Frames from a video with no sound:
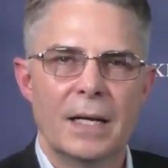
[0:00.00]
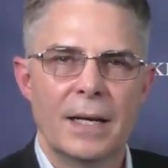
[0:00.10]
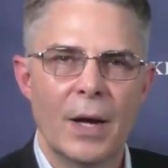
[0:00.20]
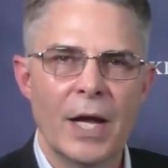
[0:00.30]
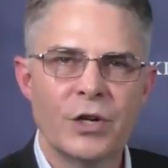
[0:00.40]

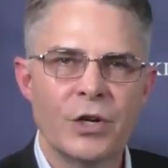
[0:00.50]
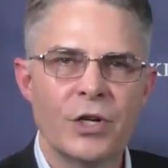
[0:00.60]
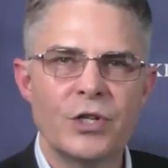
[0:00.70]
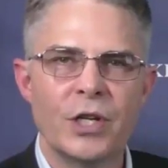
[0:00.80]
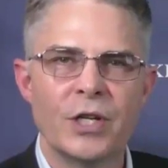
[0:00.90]
Now, I
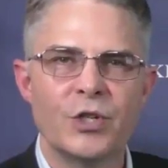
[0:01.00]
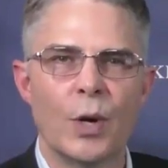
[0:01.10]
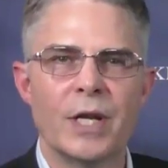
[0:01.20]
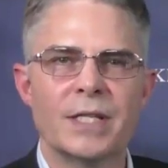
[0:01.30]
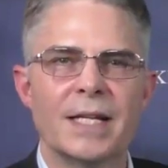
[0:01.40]
encourage you to
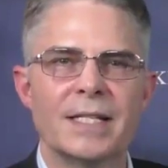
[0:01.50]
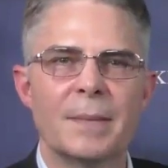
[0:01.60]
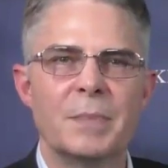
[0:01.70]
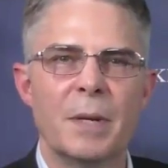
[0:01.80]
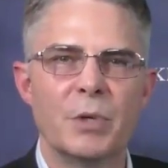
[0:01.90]
join us on
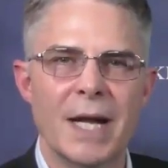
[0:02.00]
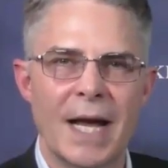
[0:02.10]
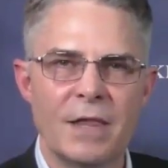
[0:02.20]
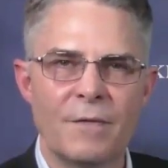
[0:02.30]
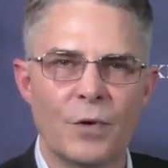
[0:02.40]
September
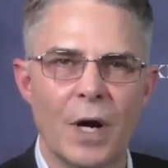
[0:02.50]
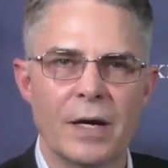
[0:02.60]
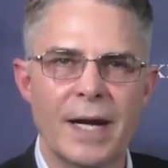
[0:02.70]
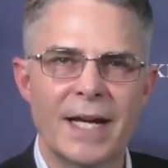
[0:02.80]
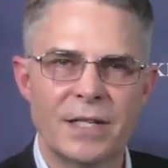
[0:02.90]
9th for
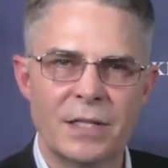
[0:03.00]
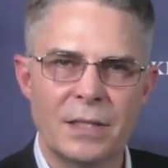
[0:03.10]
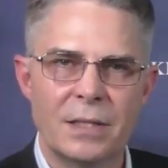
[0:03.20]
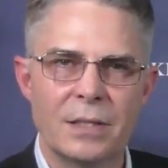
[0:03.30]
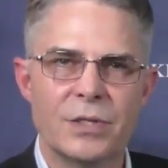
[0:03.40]
our
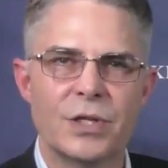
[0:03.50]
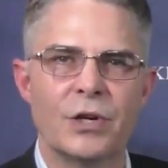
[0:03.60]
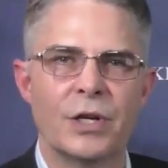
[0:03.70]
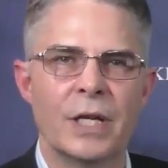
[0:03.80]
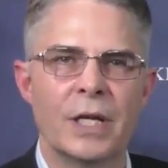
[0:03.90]
next
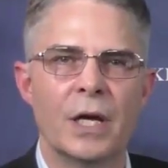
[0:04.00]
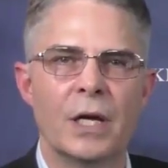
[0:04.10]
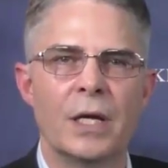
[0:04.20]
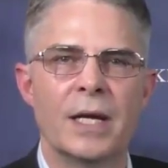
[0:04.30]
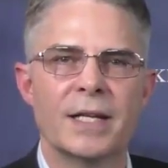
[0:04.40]
Security
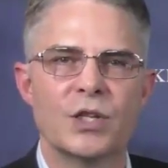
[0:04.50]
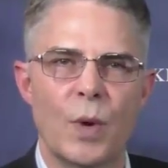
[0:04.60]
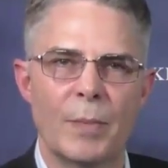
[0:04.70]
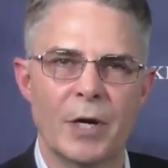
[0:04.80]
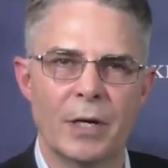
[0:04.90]

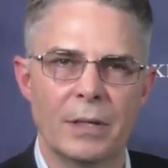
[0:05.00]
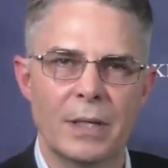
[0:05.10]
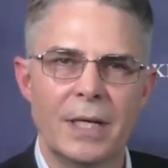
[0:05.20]
Nexus webinar